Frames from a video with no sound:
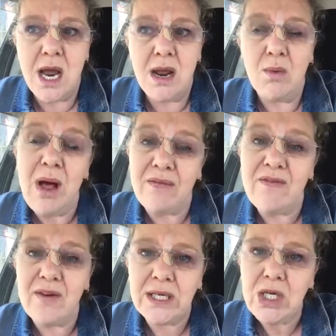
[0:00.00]
And I will have
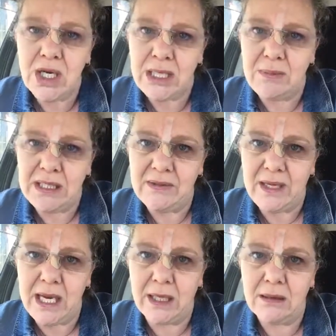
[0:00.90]
a very tiny piece of
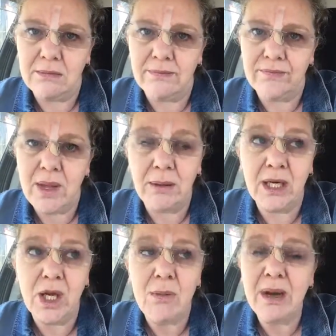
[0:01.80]
cake. I'm
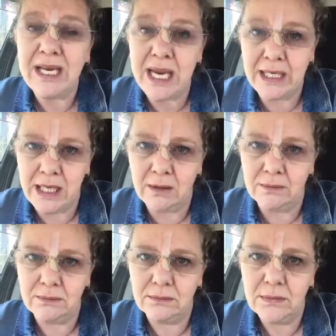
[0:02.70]
going to go and buy cake now.
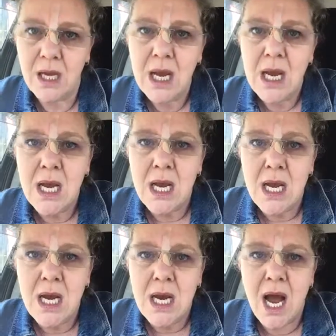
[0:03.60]

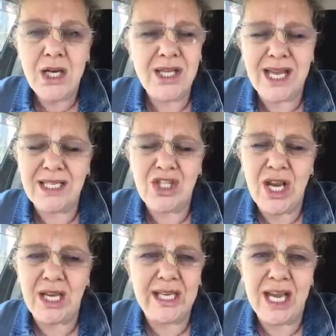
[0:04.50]
I just had
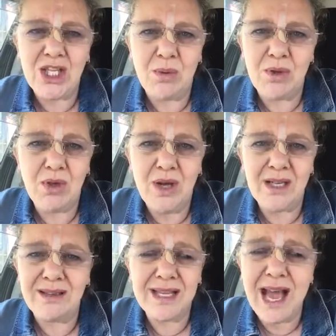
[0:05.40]
to catch up with you
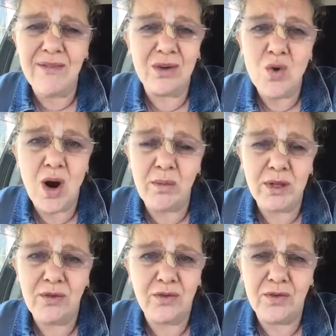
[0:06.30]
guys because I haven't caught up
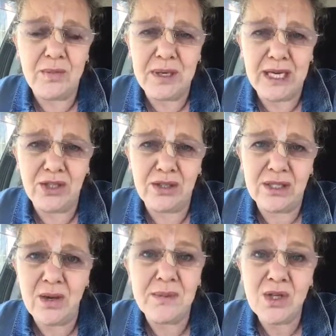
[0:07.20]
with you for flipping ages.
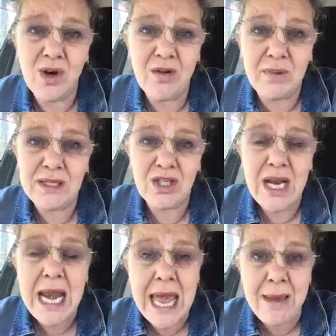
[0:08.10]
So I'm sorry I've been such
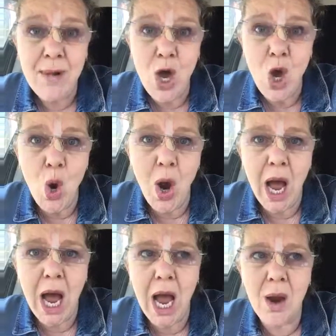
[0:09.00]
a lame-o.
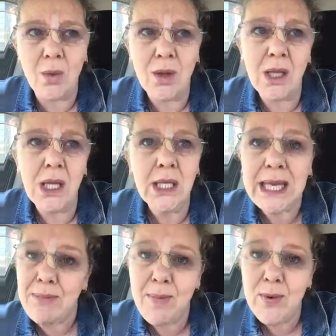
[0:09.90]
I will
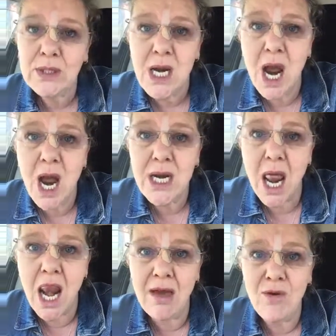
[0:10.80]
keep you posted.
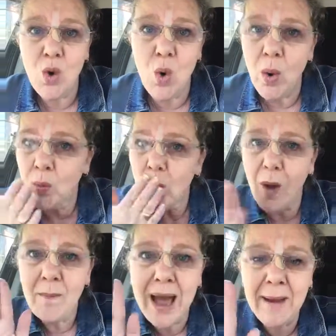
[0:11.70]
Love you.
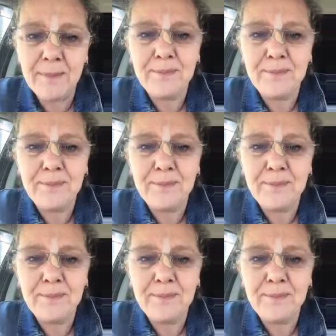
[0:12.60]
Bye.